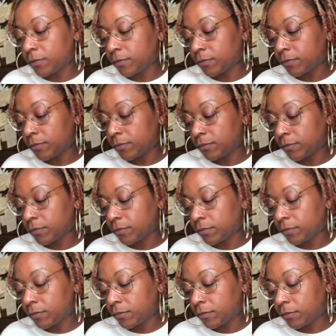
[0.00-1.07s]

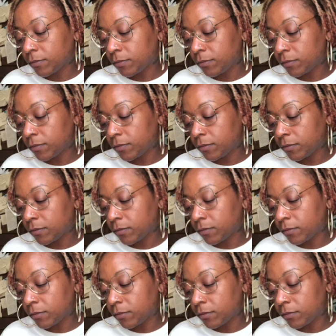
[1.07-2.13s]

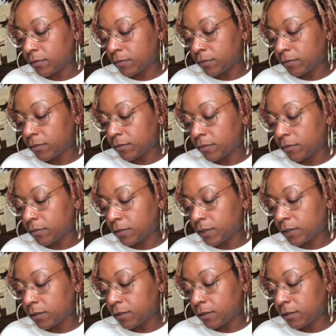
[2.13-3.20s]

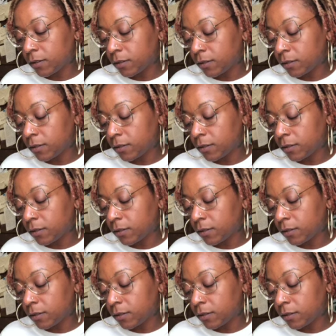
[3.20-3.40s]
(no one is talking)